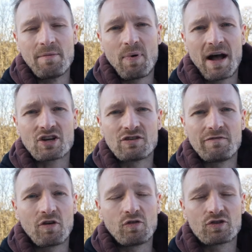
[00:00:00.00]
passion
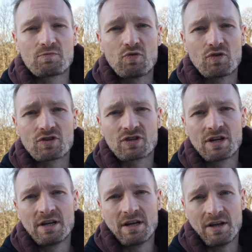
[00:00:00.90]
for all sports
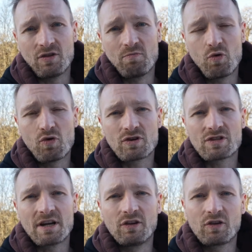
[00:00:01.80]
at the
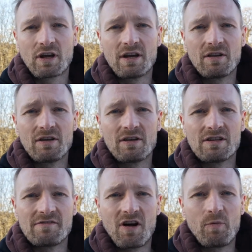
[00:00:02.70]
board and looking at the
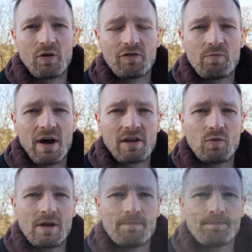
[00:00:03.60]
development of the pathway.